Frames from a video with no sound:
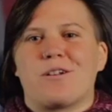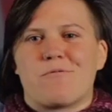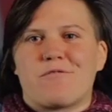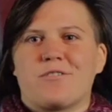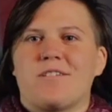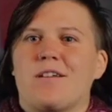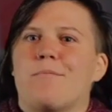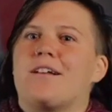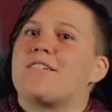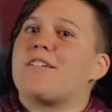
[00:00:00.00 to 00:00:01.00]
want to refer to
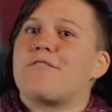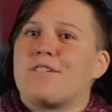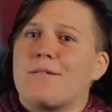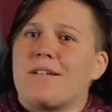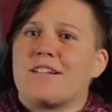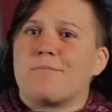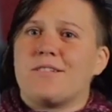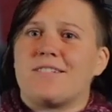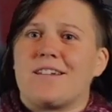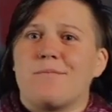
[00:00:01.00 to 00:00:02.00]
them as another name that has
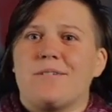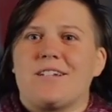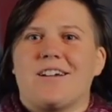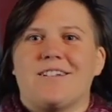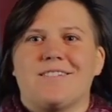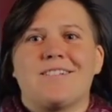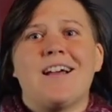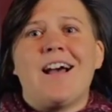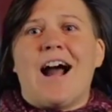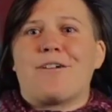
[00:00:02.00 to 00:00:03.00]
been seen because
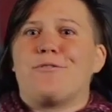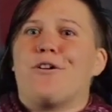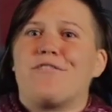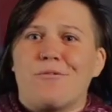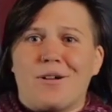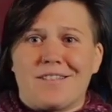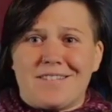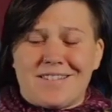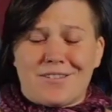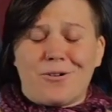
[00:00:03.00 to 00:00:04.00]
I don't know if he
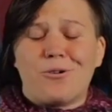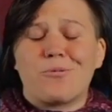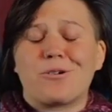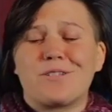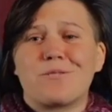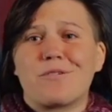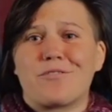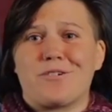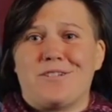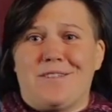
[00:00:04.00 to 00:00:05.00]
wants the whole world to
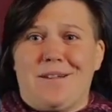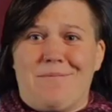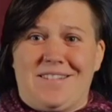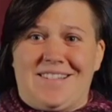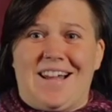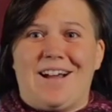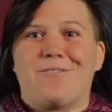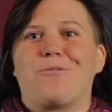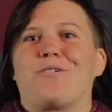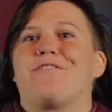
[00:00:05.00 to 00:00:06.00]
refer to them as that
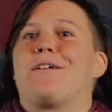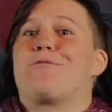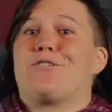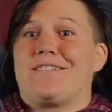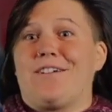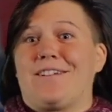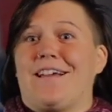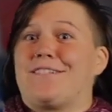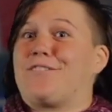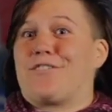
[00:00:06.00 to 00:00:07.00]
or if they were just telling
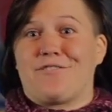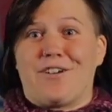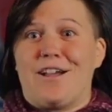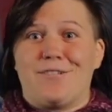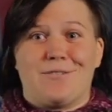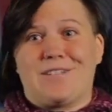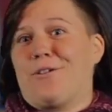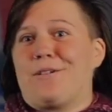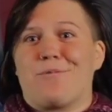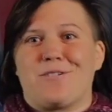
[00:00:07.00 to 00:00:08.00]
that to their friend who's the
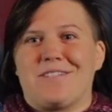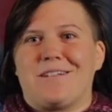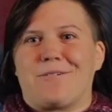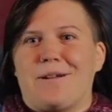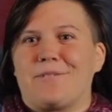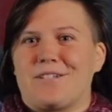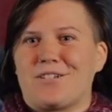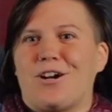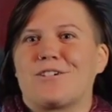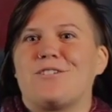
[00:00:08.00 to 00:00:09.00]
only person they were able to
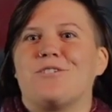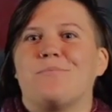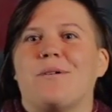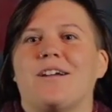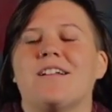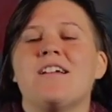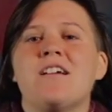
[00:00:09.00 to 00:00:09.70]
talk to. But